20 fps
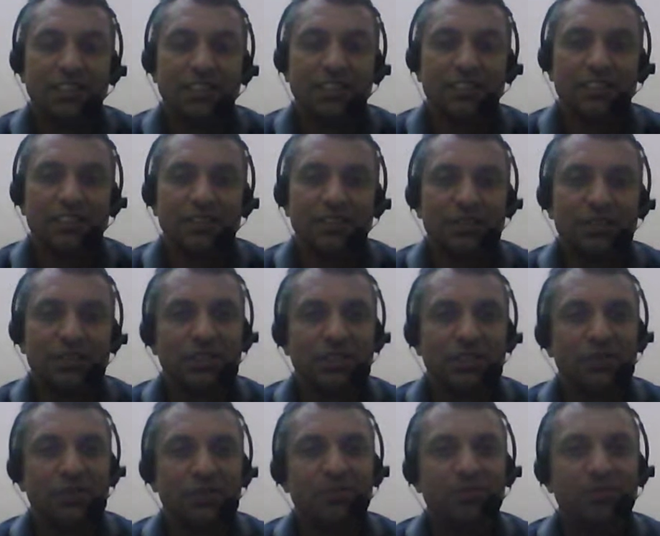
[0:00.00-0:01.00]
So thank
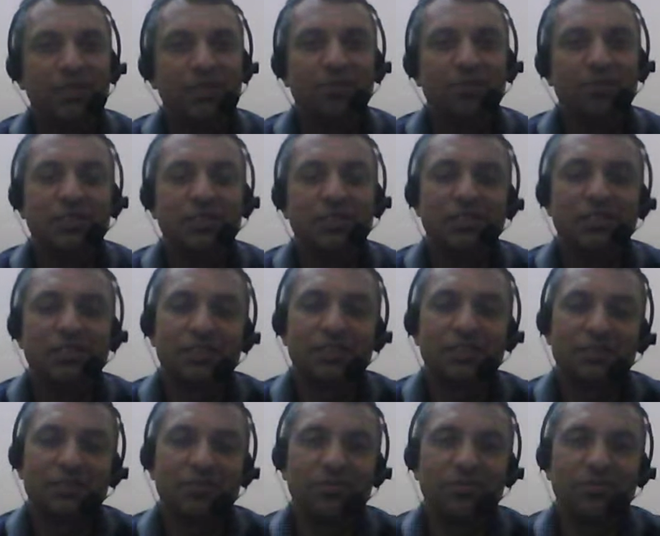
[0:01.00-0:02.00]
you very much
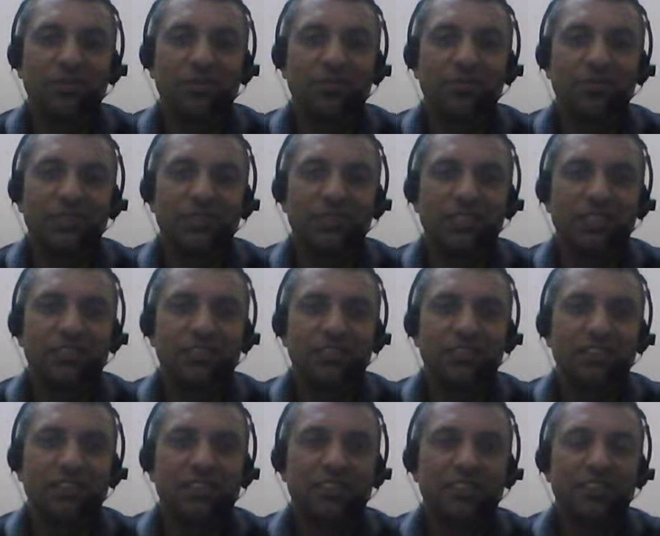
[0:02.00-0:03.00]
for patience
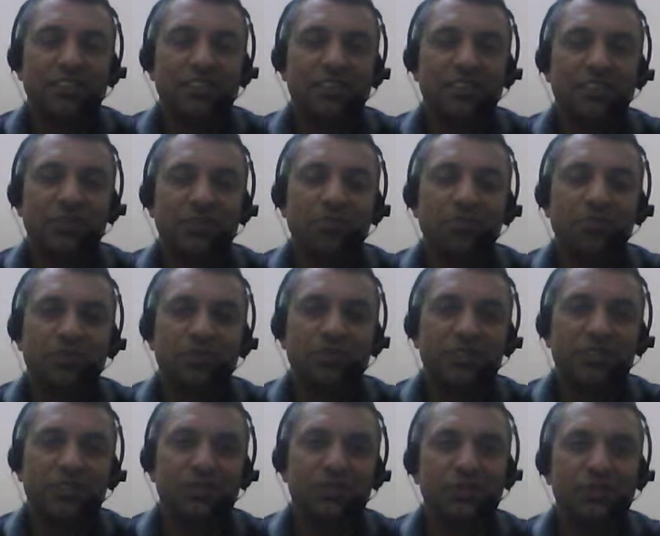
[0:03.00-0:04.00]
listening. Hope
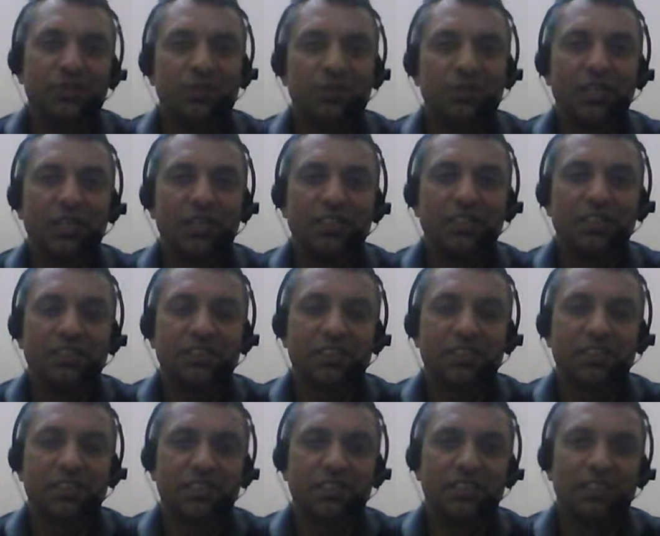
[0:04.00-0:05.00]
you enjoyed this,
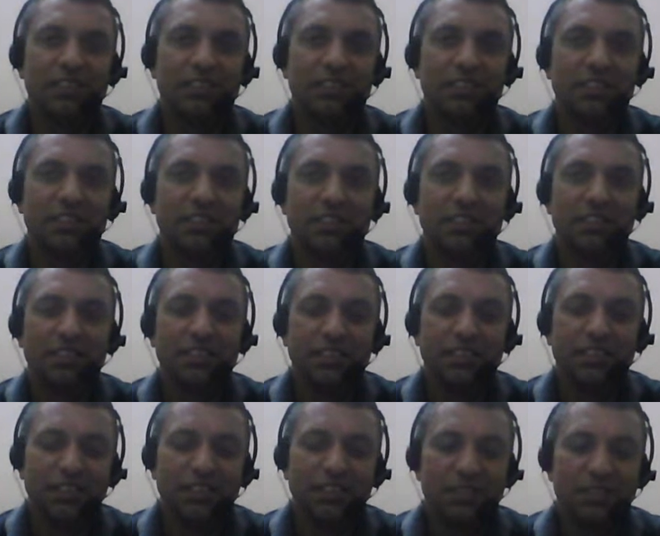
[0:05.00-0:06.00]
and
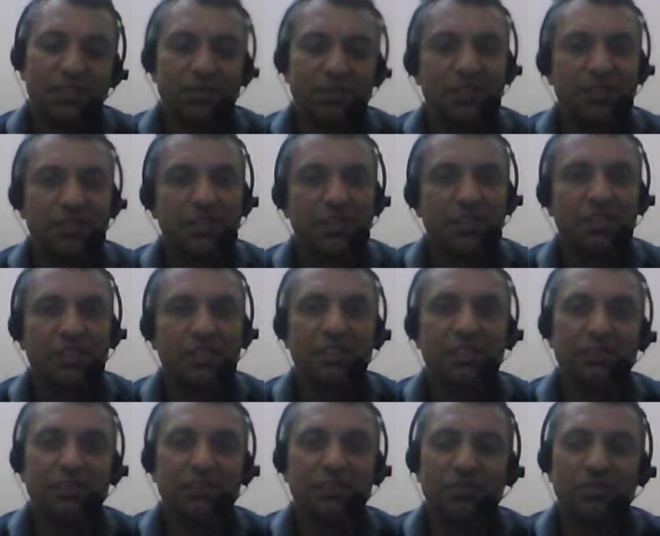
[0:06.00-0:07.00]
today
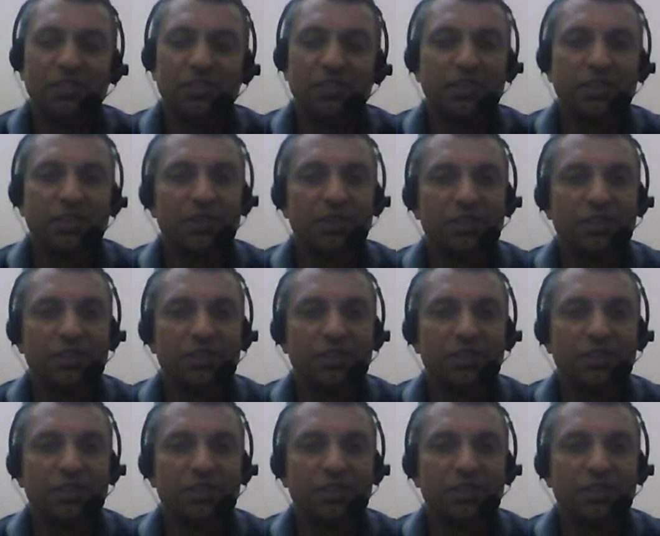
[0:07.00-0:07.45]
again with the God